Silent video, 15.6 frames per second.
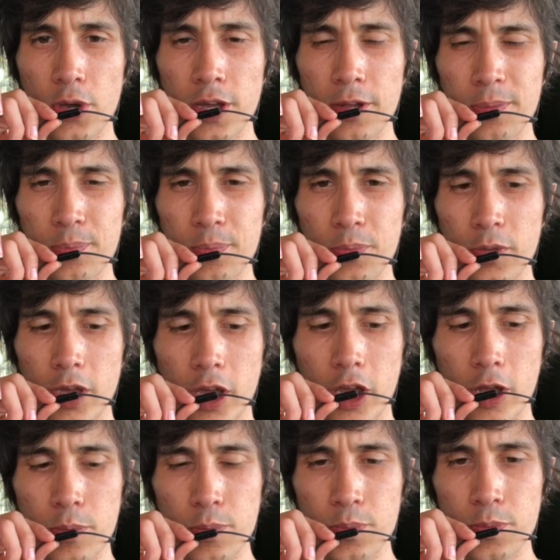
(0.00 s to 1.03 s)
way.
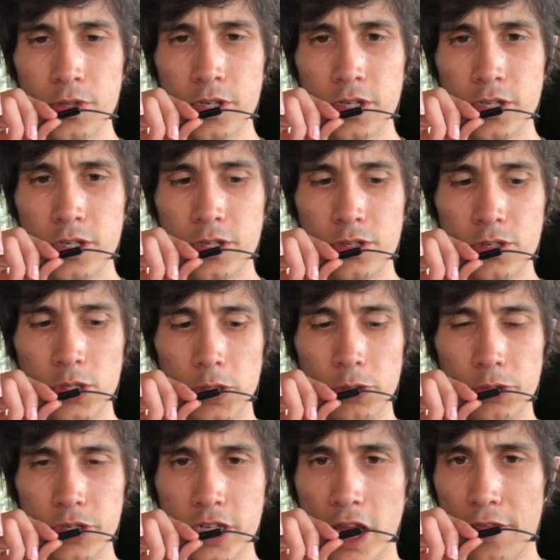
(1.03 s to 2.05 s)
So it
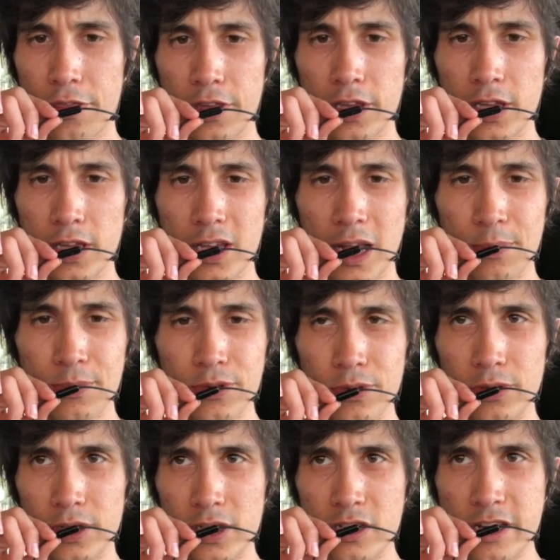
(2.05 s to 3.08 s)
was
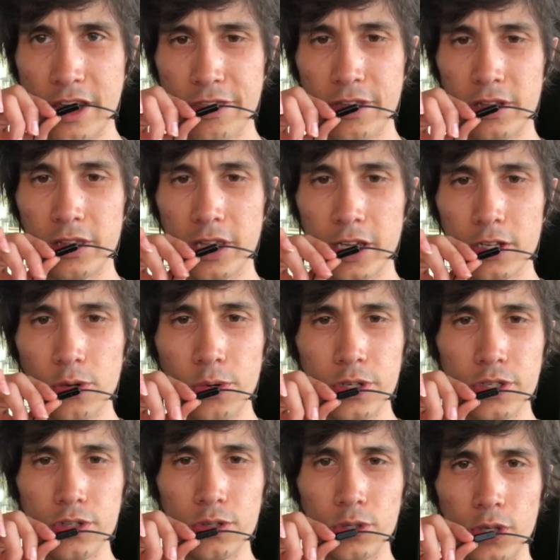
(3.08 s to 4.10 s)
absolutely nothing like
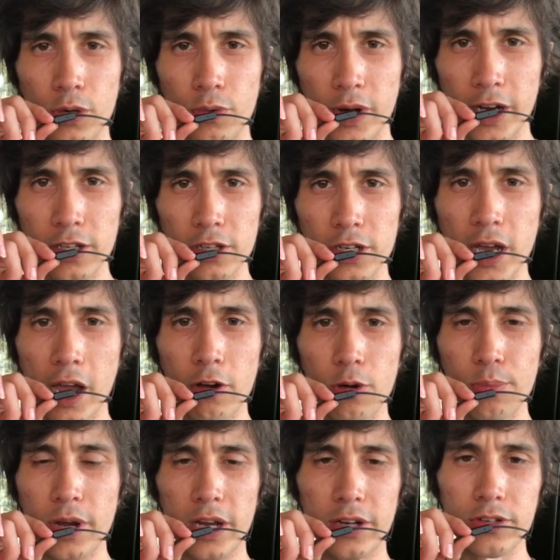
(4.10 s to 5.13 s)
going to a regular
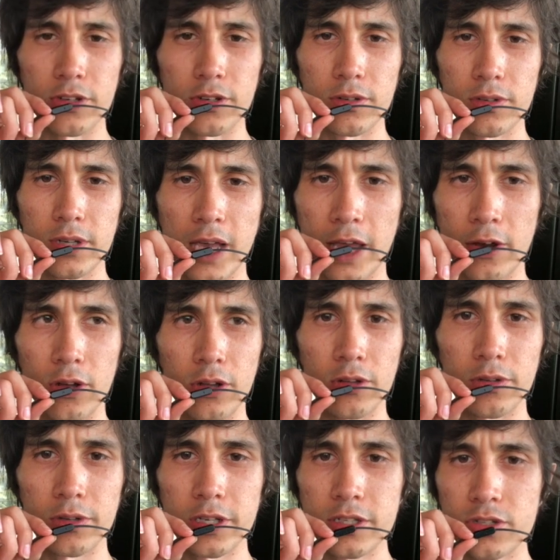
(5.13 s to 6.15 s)
chiropractor at
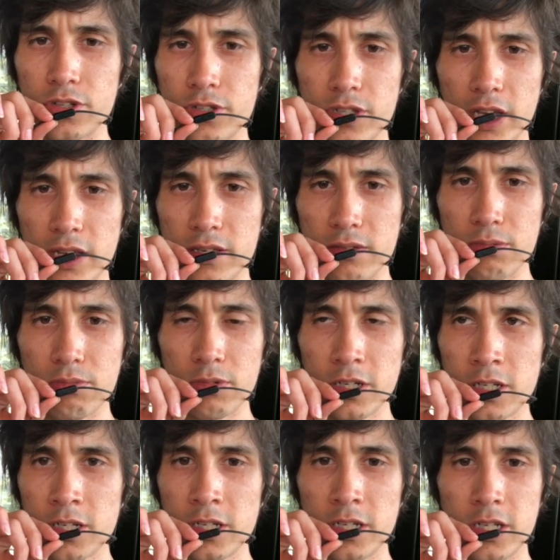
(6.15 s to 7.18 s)
all. It just has
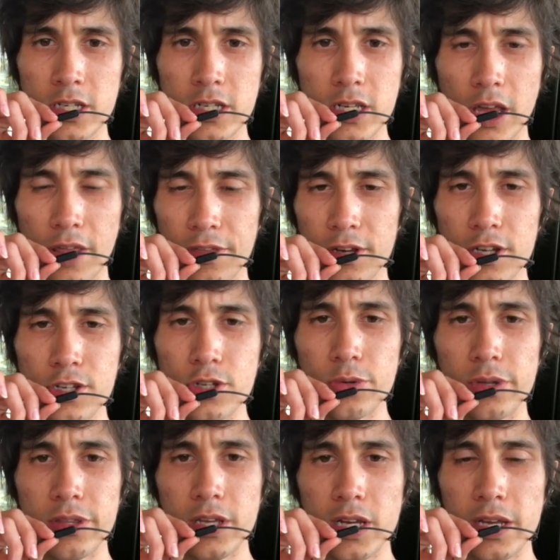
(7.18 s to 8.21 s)
nothing to do
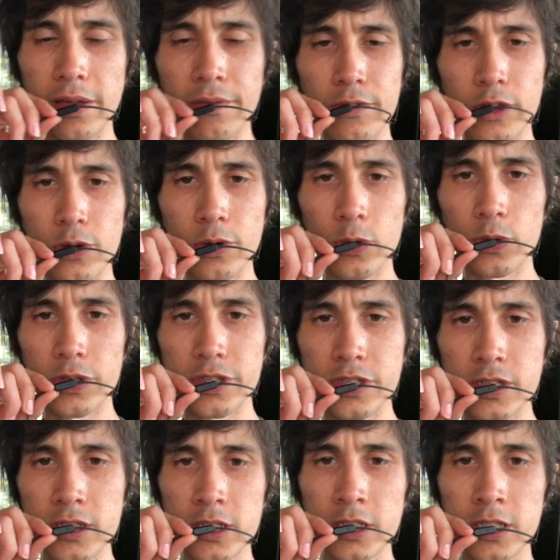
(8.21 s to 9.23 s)
with it, even though it was